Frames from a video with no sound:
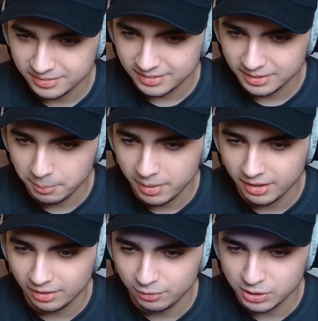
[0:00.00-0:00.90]
They made a
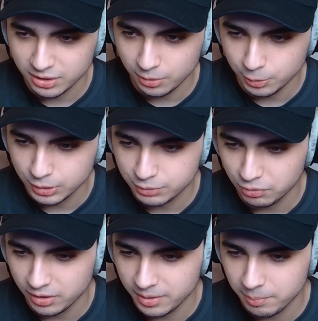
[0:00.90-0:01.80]
level zero just
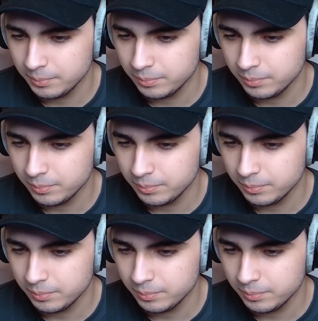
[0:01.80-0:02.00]
for him